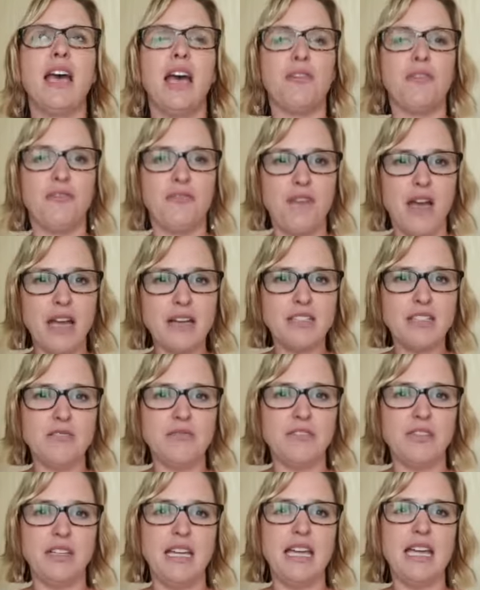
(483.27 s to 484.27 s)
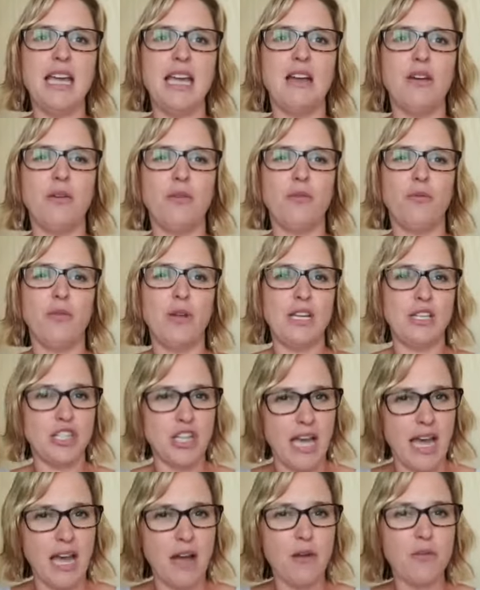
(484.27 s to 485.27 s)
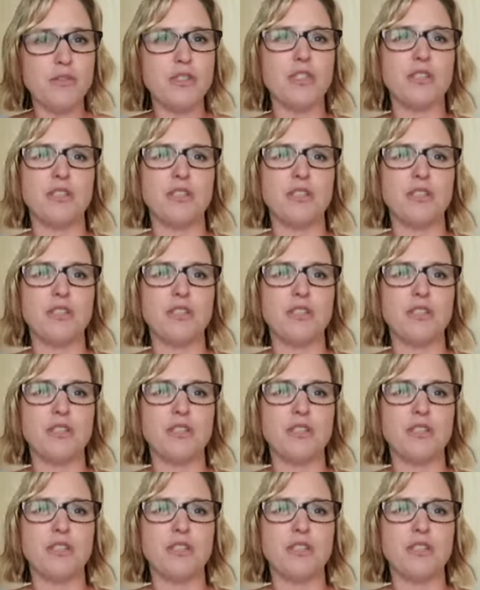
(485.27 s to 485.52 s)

effectively reach out,